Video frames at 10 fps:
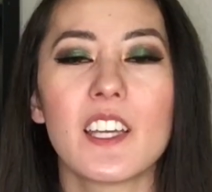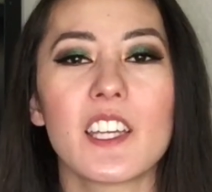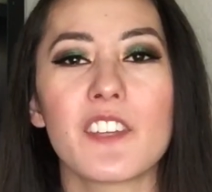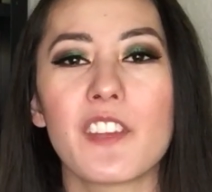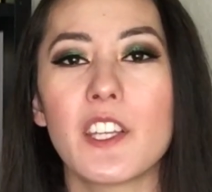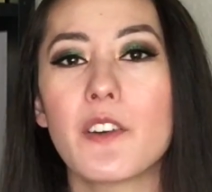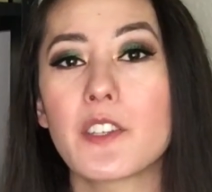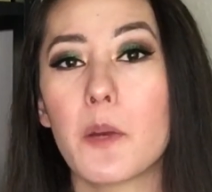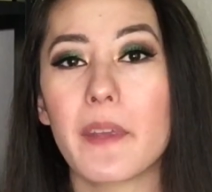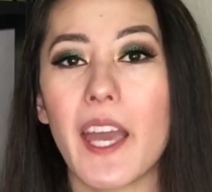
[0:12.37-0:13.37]
If you don't
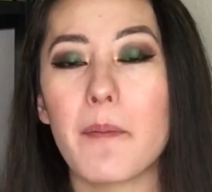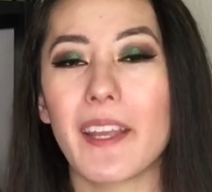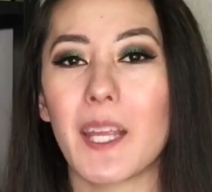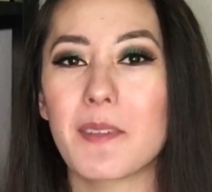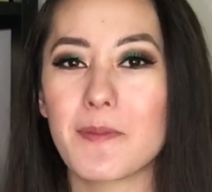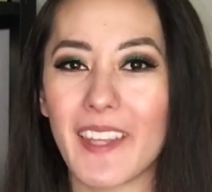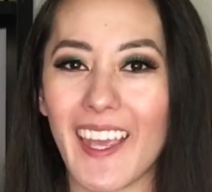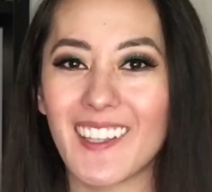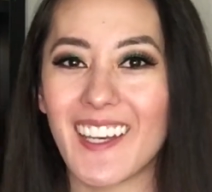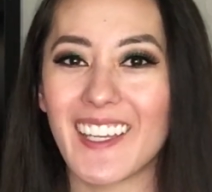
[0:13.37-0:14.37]
know me yet, my name is
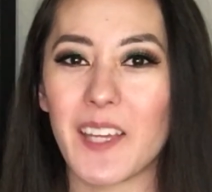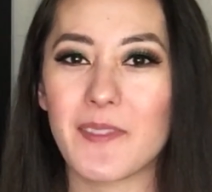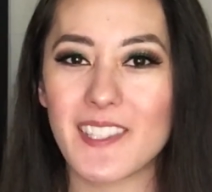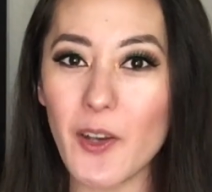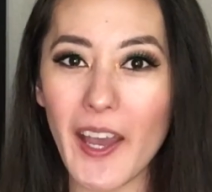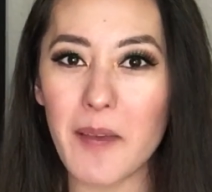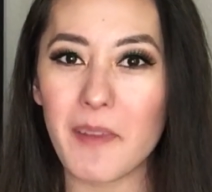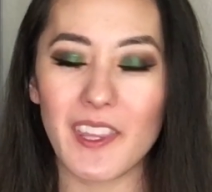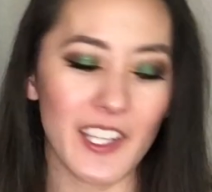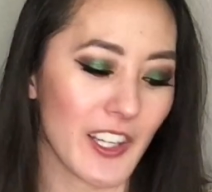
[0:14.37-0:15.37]
Michaela and I'm so happy
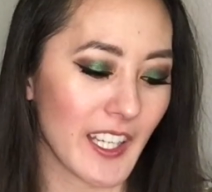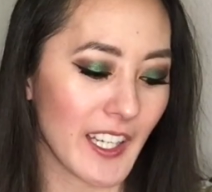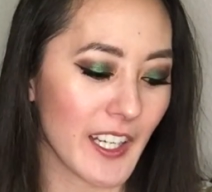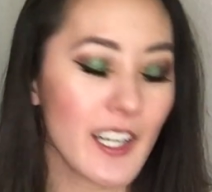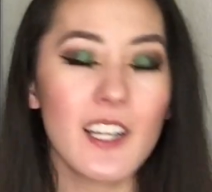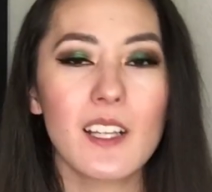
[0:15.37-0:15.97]
that you're here.